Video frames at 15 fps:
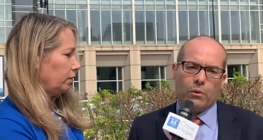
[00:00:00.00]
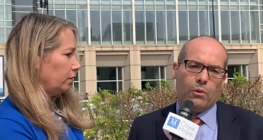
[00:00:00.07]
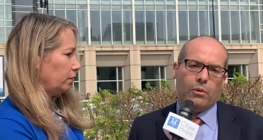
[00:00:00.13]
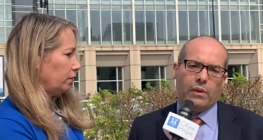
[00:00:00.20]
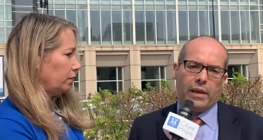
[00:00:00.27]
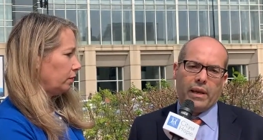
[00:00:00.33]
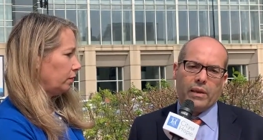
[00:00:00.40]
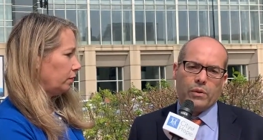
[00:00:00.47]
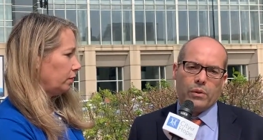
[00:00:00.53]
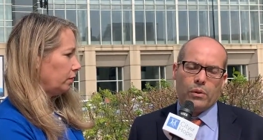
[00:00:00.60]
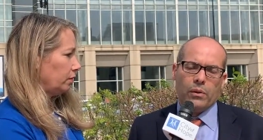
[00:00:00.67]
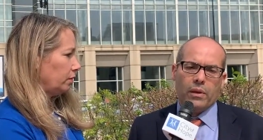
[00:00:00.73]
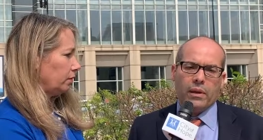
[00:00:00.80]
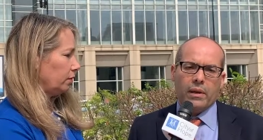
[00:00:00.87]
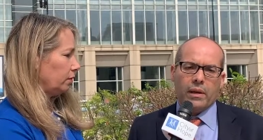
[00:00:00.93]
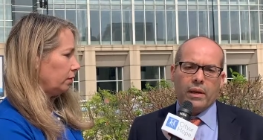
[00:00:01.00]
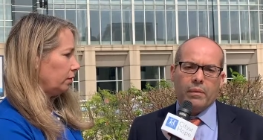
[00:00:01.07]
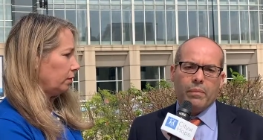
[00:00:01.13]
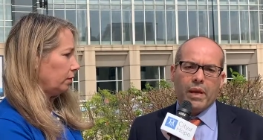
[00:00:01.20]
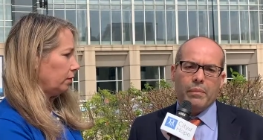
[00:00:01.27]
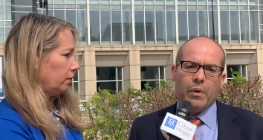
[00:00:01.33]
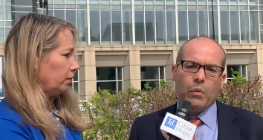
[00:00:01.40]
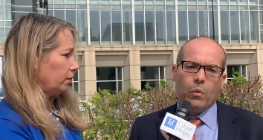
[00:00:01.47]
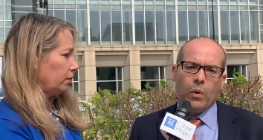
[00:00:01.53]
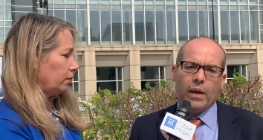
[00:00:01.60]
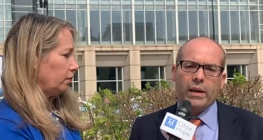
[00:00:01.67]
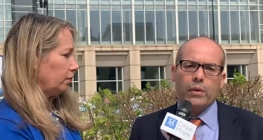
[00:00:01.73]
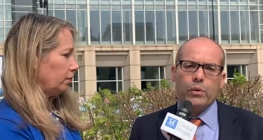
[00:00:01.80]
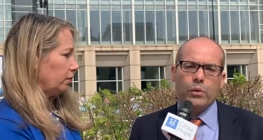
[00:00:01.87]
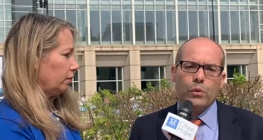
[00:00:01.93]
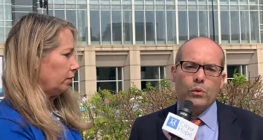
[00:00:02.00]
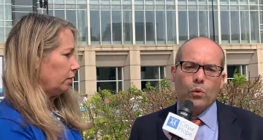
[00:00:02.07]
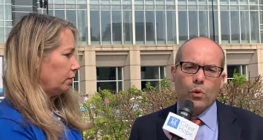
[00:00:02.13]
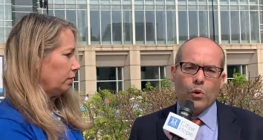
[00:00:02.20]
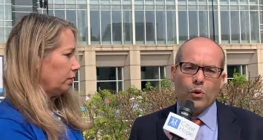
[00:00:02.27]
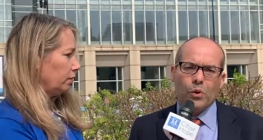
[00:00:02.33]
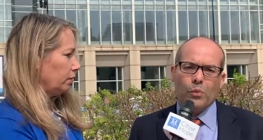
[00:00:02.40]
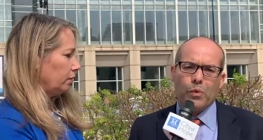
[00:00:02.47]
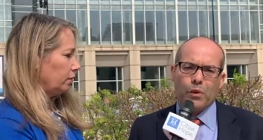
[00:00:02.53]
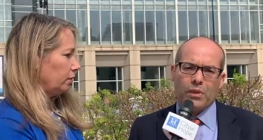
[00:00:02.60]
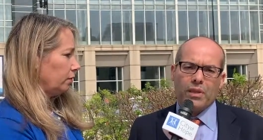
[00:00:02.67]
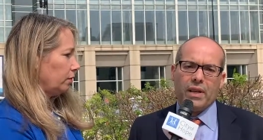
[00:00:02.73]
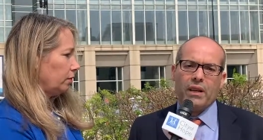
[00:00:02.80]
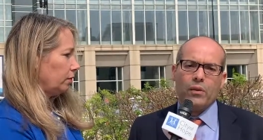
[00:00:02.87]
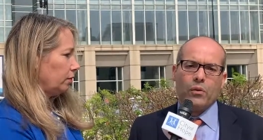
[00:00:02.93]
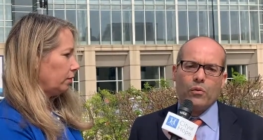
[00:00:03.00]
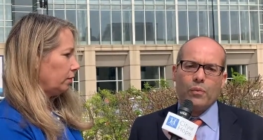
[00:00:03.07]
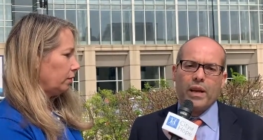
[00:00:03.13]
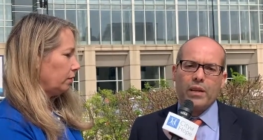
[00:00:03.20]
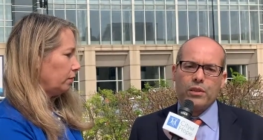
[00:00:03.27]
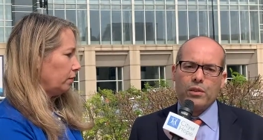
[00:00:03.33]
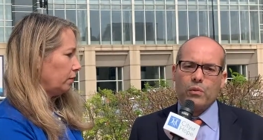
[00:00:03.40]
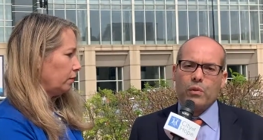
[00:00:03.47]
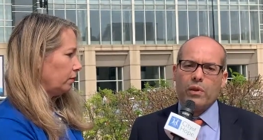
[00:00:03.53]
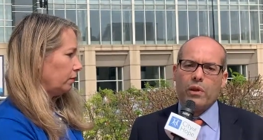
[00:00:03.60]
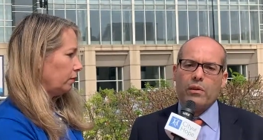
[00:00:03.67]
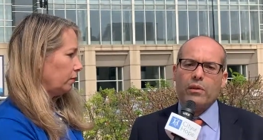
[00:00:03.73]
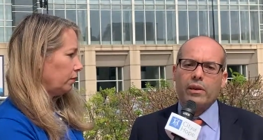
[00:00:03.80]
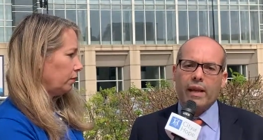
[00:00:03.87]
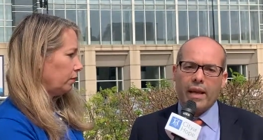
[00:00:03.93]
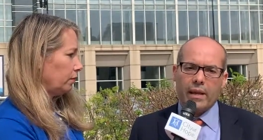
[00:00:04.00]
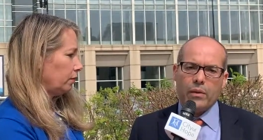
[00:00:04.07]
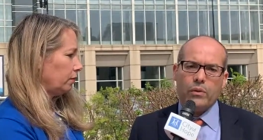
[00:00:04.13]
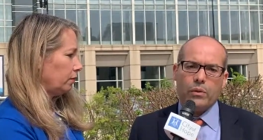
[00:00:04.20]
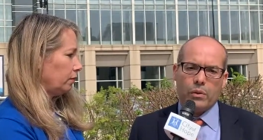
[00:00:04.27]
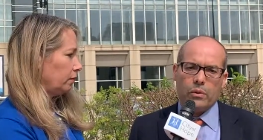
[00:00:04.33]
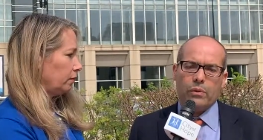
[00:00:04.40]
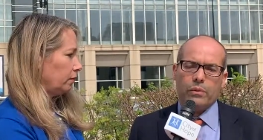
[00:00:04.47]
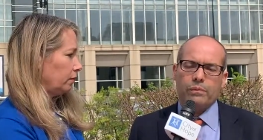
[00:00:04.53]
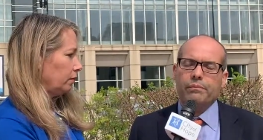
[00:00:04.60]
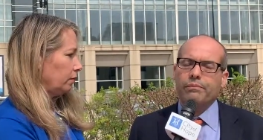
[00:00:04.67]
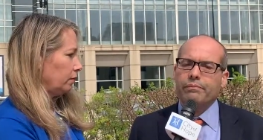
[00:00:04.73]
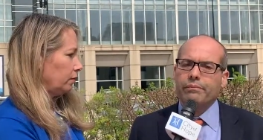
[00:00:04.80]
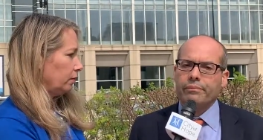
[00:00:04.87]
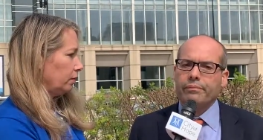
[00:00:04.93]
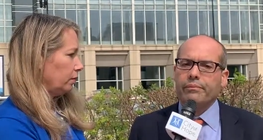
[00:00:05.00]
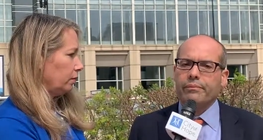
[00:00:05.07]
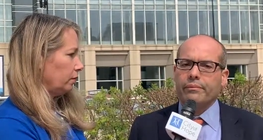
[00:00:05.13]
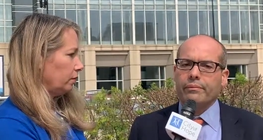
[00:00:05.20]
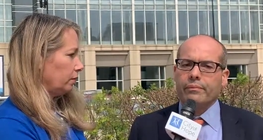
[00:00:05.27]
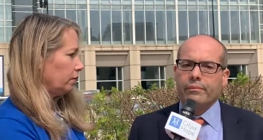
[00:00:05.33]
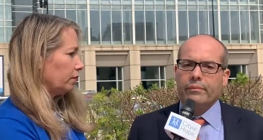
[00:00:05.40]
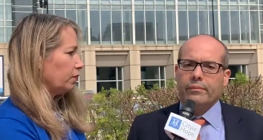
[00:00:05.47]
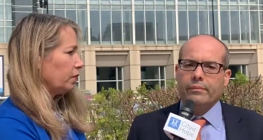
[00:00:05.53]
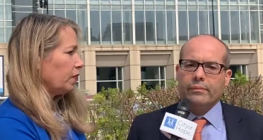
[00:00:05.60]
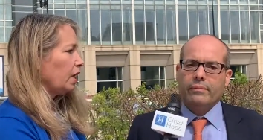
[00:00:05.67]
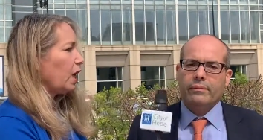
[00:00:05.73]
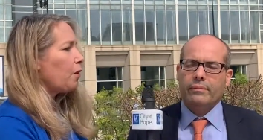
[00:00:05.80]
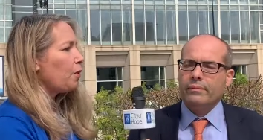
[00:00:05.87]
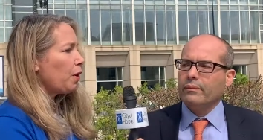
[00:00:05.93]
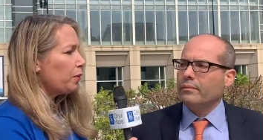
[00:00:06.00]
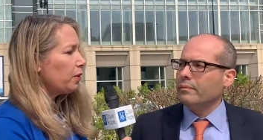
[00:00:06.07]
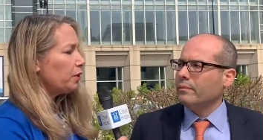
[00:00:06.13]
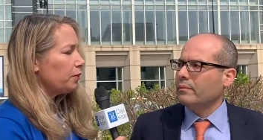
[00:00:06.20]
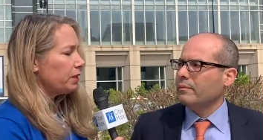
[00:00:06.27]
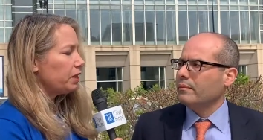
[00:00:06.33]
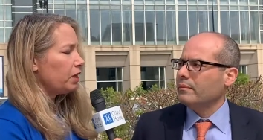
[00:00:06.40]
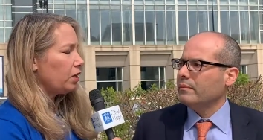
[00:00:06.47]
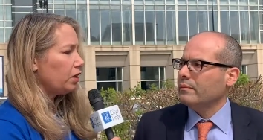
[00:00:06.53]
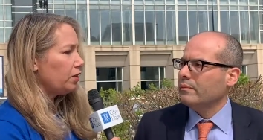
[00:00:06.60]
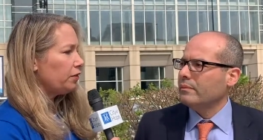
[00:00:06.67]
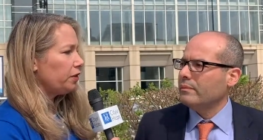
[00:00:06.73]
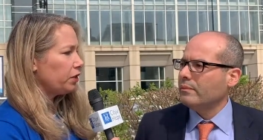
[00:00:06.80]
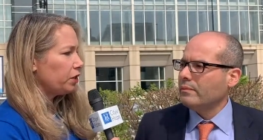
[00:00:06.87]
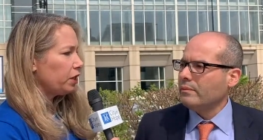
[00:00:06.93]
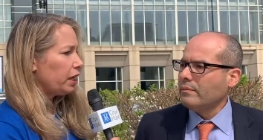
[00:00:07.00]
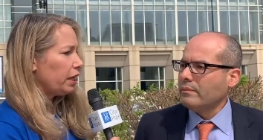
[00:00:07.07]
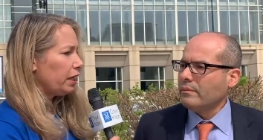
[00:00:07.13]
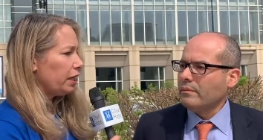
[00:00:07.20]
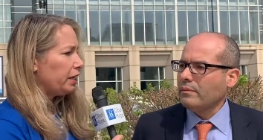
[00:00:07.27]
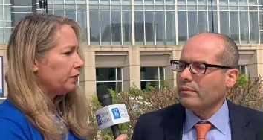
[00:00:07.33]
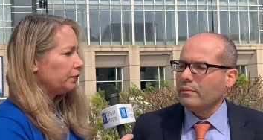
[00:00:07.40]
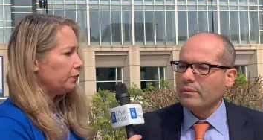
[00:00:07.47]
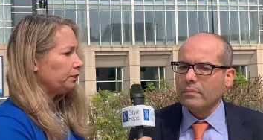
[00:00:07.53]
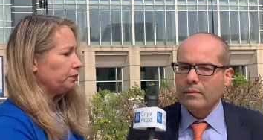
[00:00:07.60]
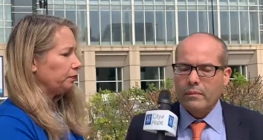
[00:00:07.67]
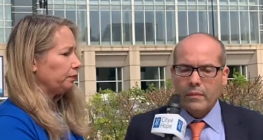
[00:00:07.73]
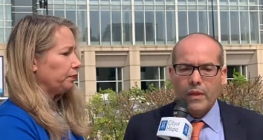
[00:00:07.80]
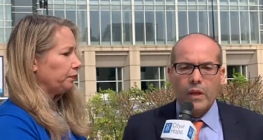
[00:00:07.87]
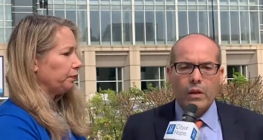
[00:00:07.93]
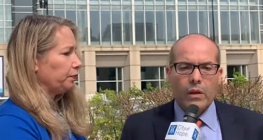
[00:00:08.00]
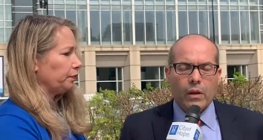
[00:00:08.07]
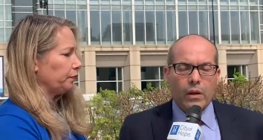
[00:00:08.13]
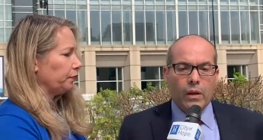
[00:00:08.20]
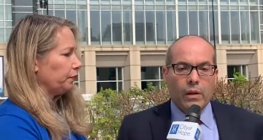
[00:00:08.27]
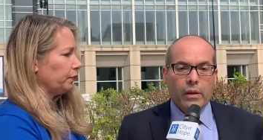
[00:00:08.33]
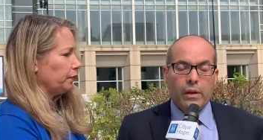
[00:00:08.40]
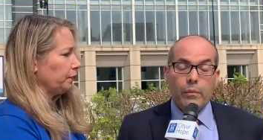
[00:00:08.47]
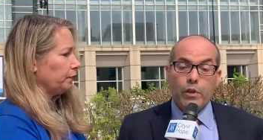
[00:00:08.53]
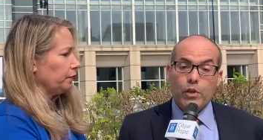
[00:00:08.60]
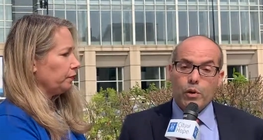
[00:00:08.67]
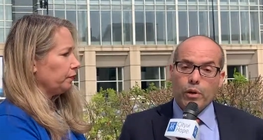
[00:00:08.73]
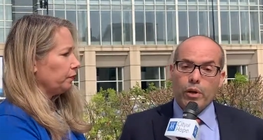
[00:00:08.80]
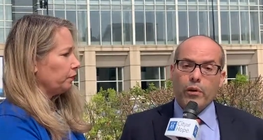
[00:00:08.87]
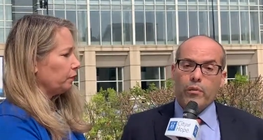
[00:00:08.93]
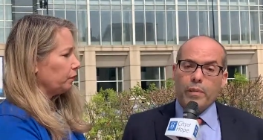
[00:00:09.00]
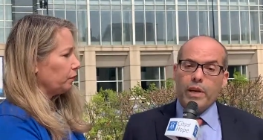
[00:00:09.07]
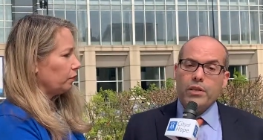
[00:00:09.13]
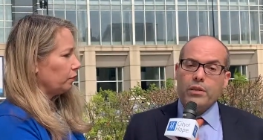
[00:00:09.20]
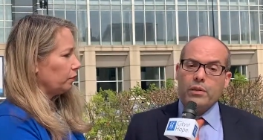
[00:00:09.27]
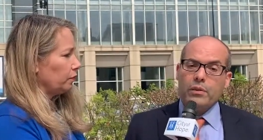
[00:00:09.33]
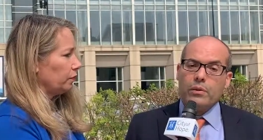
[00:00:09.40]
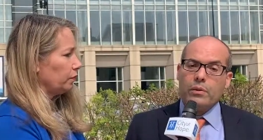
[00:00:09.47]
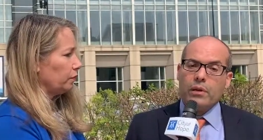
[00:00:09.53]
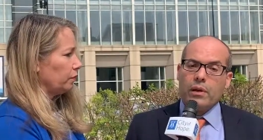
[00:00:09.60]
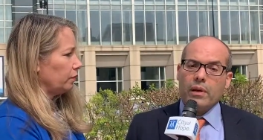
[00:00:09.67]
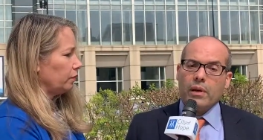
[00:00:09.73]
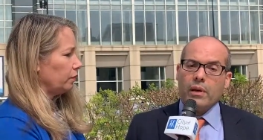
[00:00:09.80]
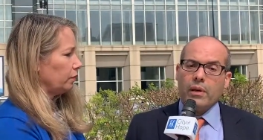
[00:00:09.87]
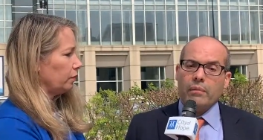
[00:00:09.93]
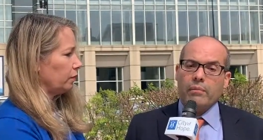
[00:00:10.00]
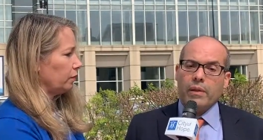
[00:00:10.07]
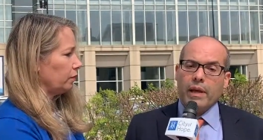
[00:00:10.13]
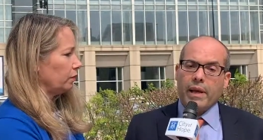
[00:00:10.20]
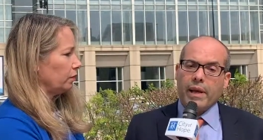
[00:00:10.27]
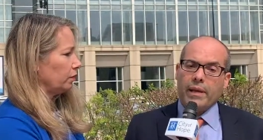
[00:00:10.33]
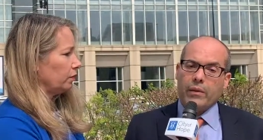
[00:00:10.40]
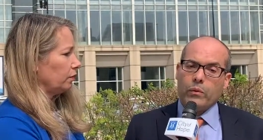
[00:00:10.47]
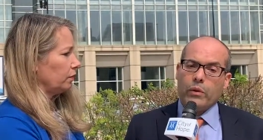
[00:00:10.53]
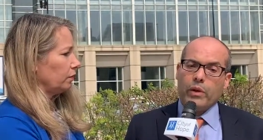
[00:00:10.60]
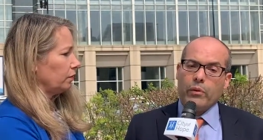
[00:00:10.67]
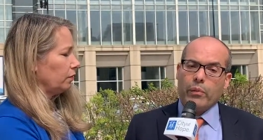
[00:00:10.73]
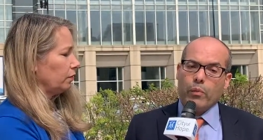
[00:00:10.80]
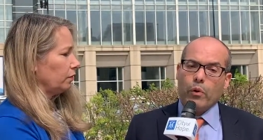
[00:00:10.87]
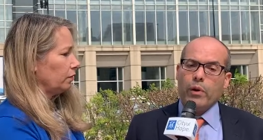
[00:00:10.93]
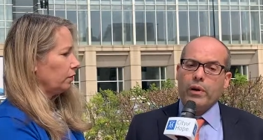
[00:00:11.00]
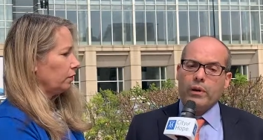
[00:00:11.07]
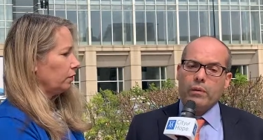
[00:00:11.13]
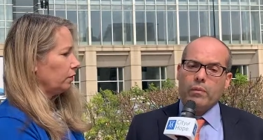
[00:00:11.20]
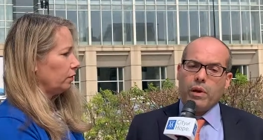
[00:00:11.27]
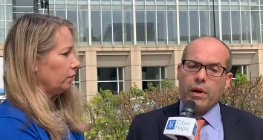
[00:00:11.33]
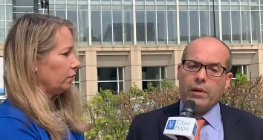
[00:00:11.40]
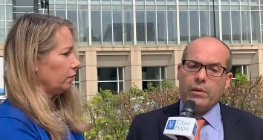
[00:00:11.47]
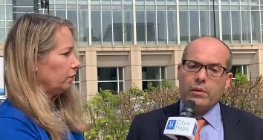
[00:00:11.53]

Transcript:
Speaker 1: colon cancer and maybe 1 or 2% of patients with other cancers.
Speaker 2: And what were the results of your study?
Speaker 1: The majority of patients uh, that we reported upon